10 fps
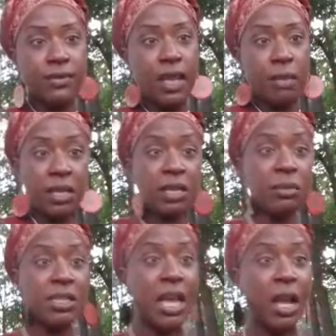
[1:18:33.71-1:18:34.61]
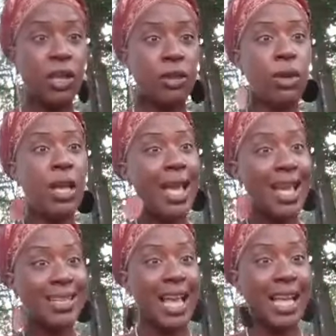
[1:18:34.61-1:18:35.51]
Because let me tell you,
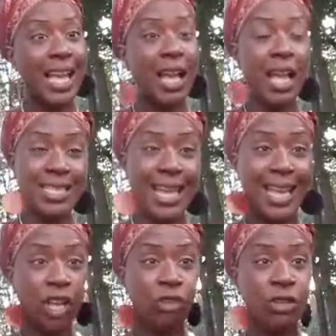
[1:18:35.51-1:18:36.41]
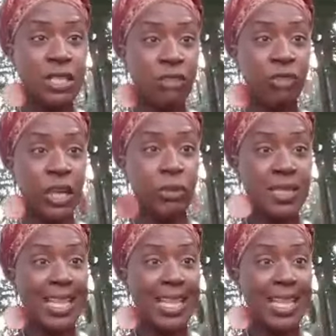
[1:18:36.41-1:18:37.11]
as I get as I increase in frequency,